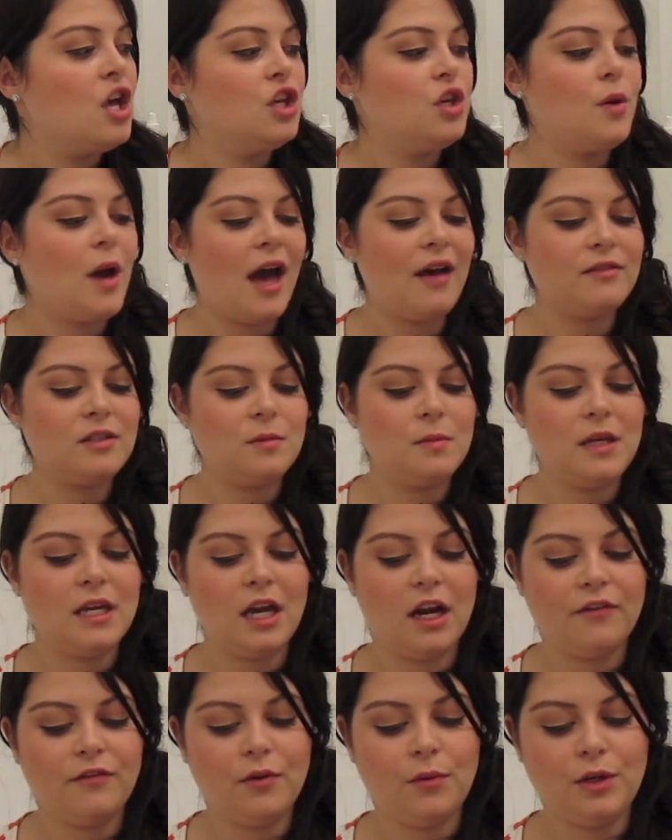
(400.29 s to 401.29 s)
you have to be
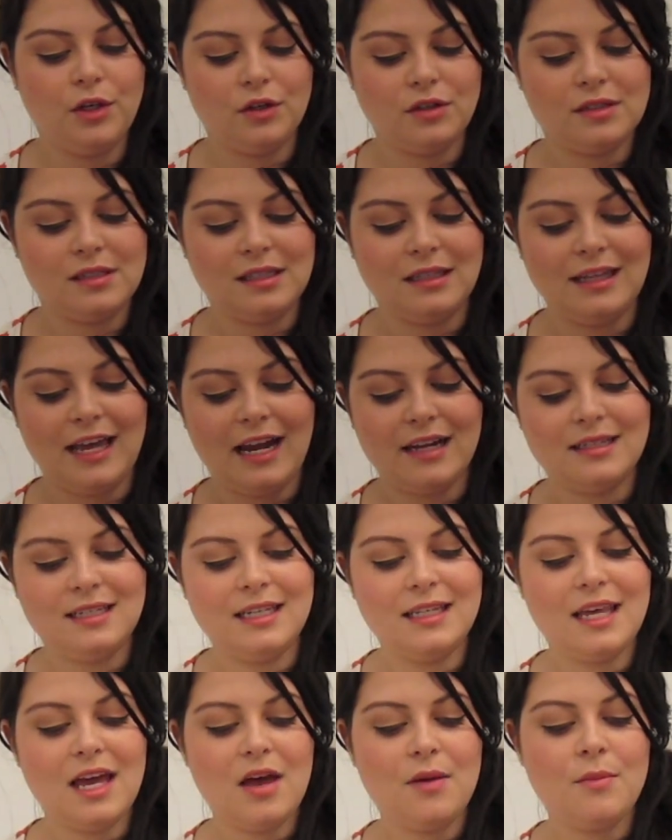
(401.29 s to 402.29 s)
careful when you're
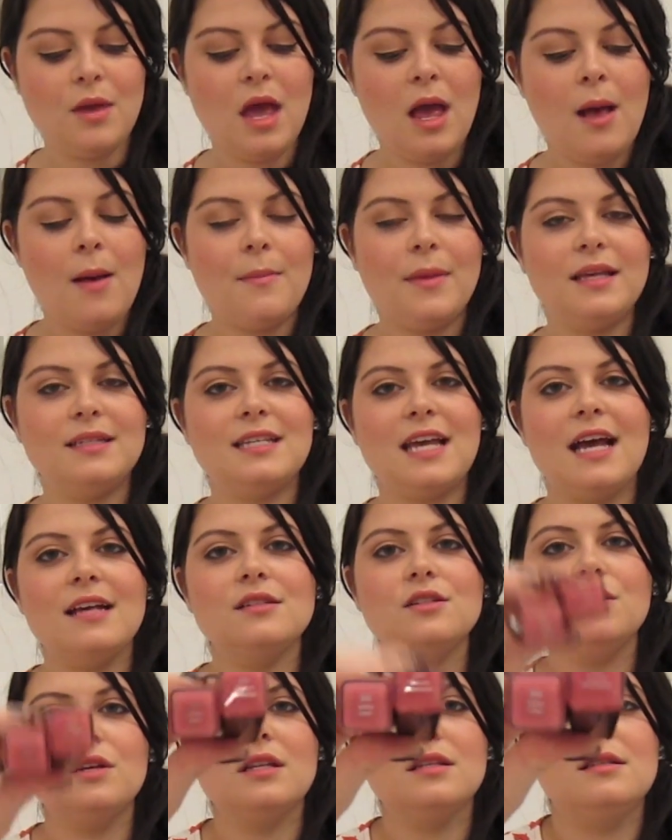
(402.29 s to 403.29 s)
selecting them because
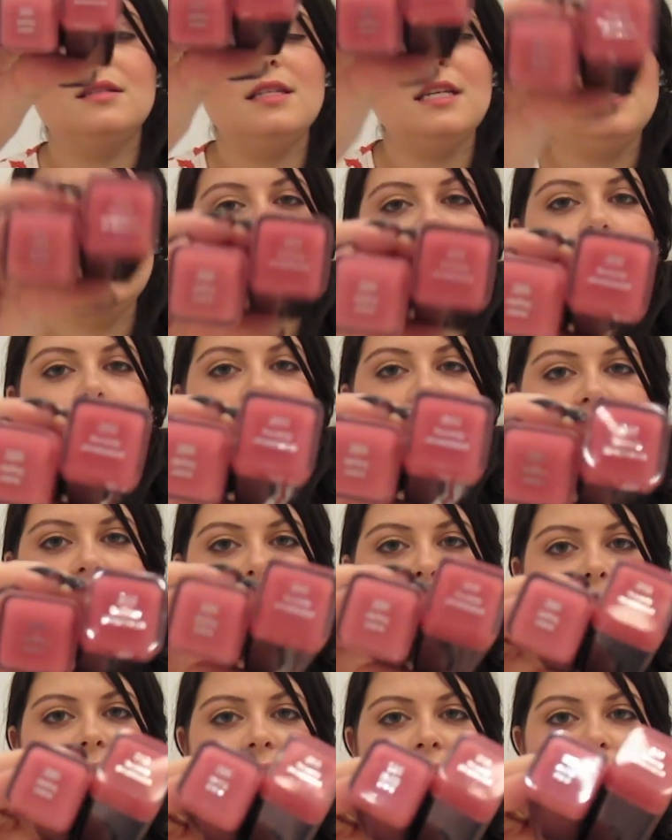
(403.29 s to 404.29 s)
as you can see here by
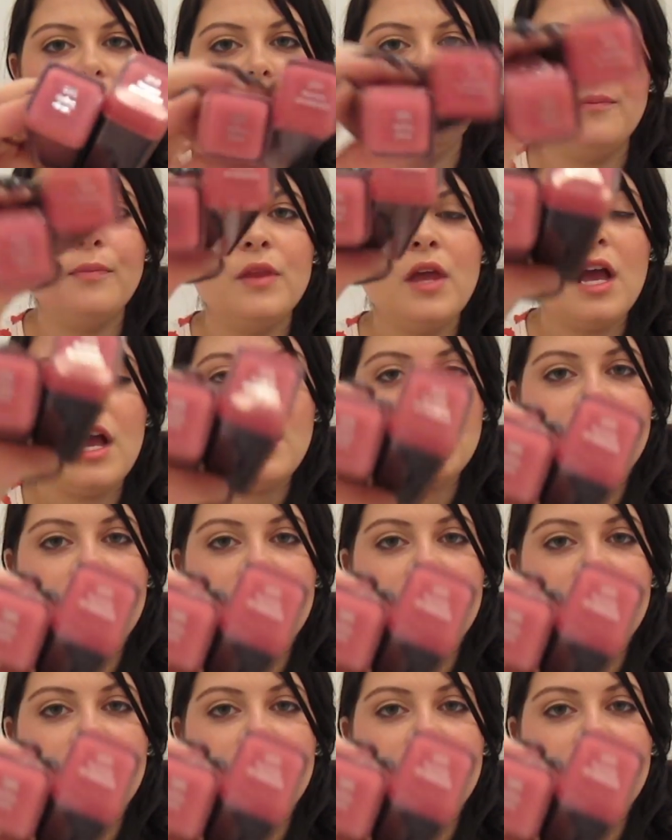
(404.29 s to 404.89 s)
the bottom,